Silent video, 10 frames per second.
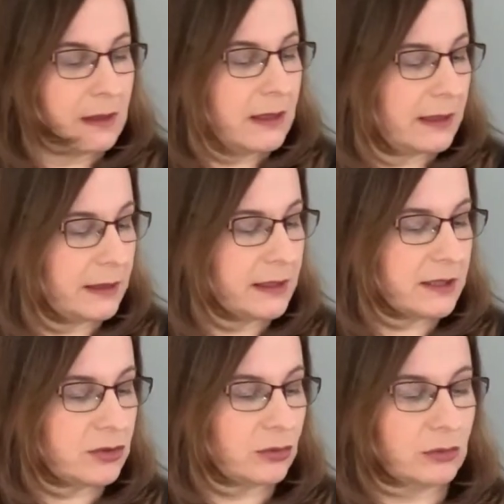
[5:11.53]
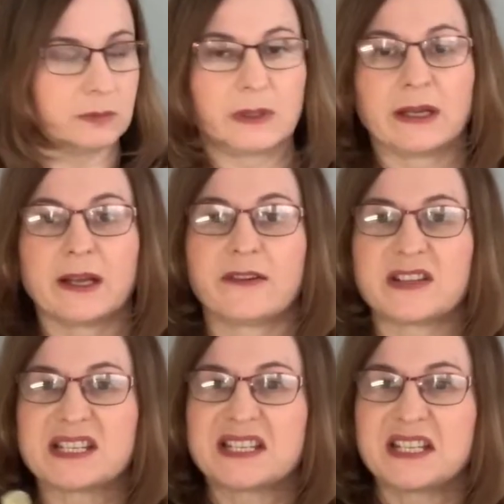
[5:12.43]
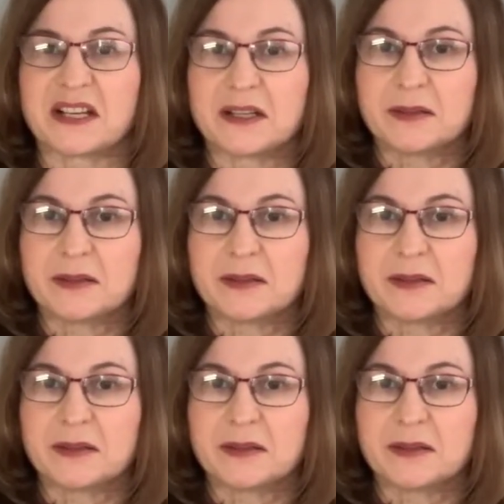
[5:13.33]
I need a tool. I have a stick,